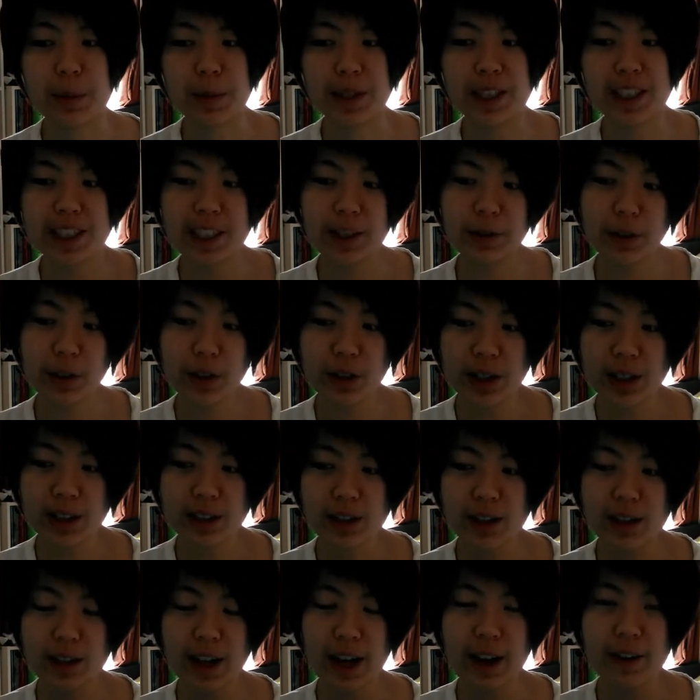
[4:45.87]
Because I feel like
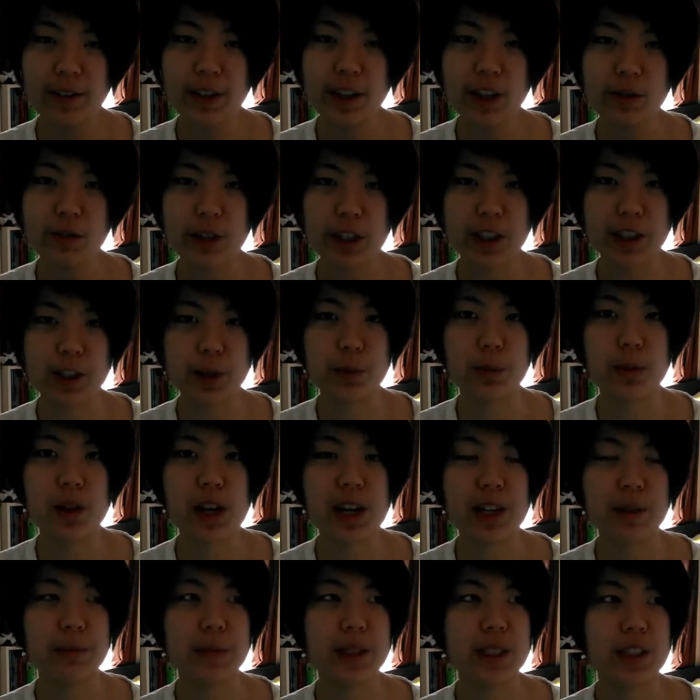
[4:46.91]
not having a writer's
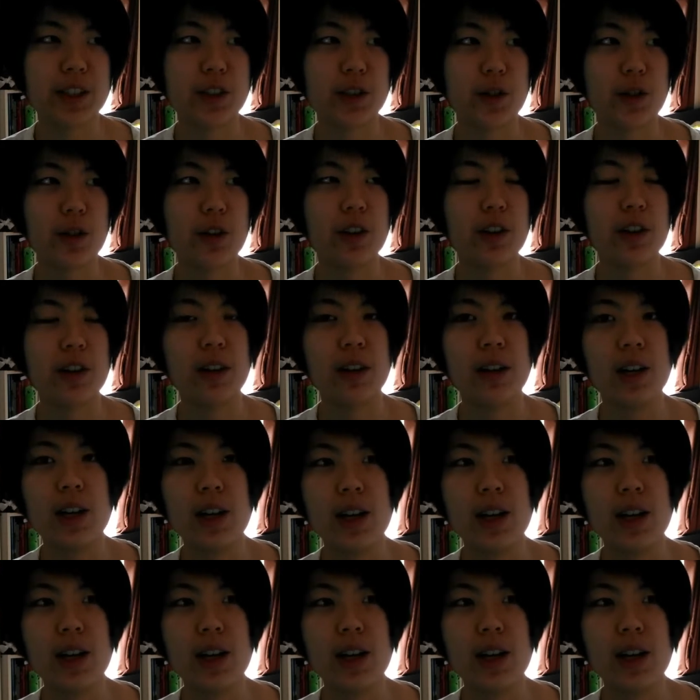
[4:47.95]
block means you're